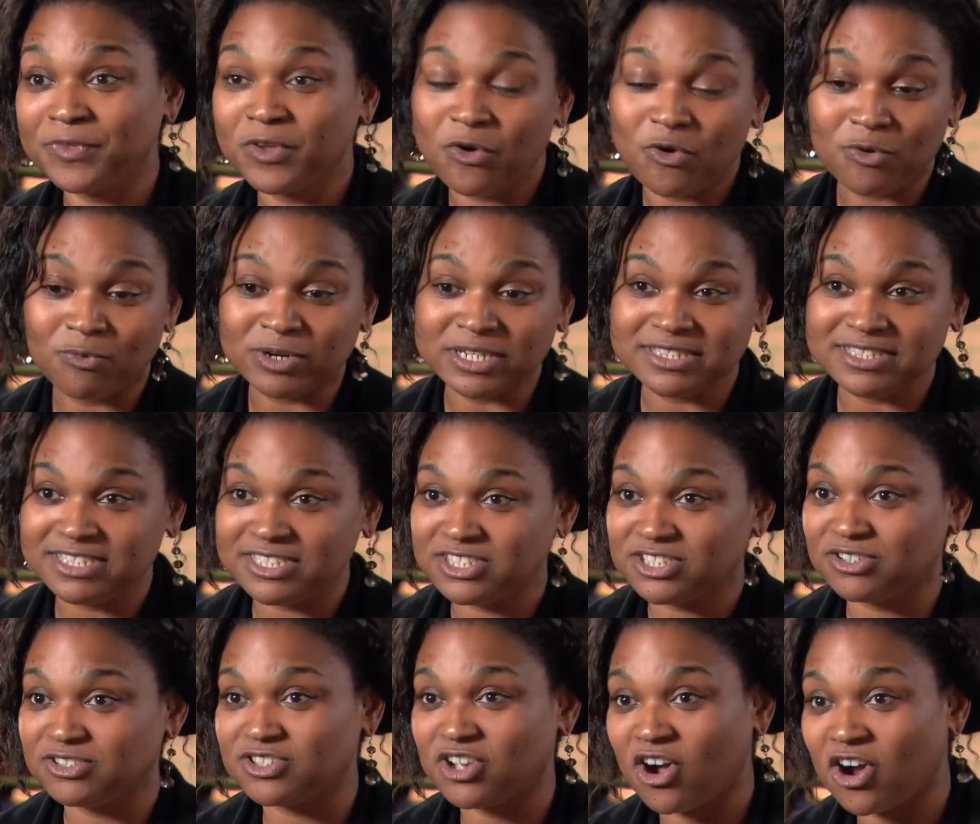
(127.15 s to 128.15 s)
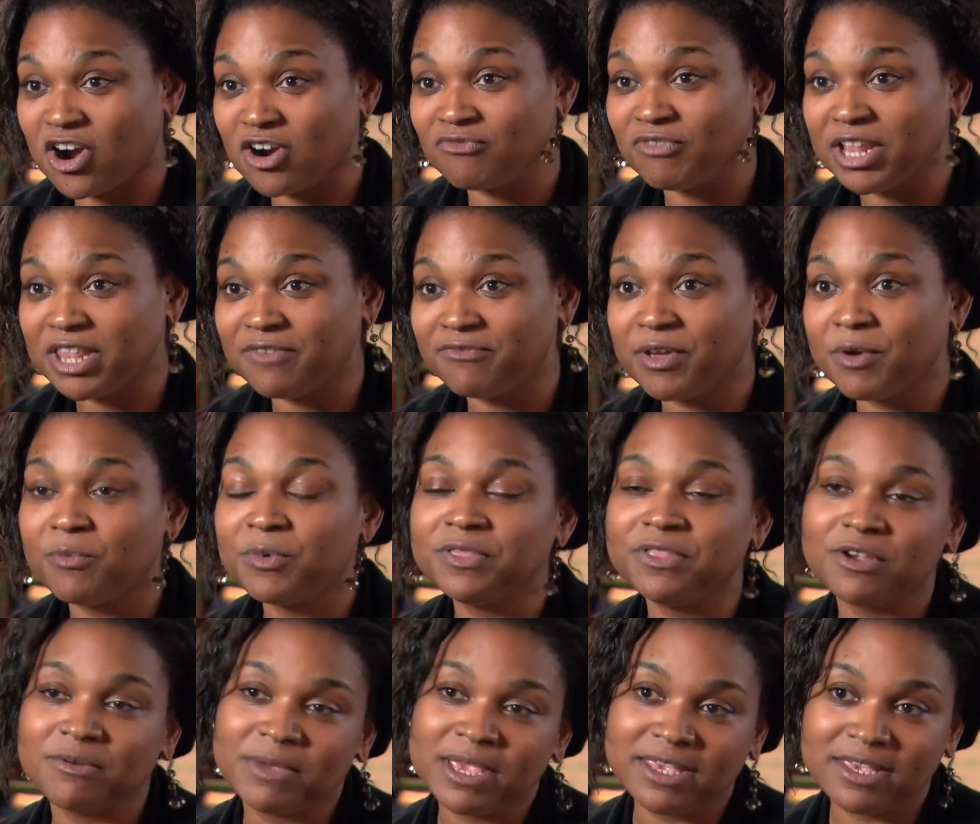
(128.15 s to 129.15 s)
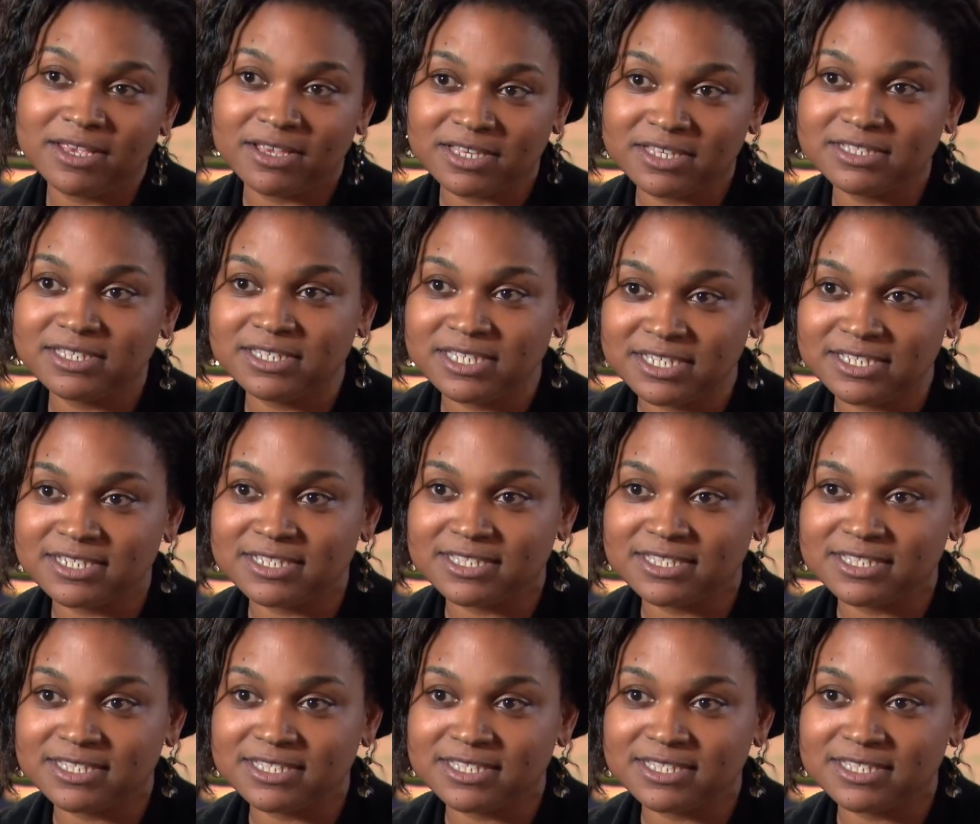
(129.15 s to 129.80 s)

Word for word: or what details are relevant when they're making a key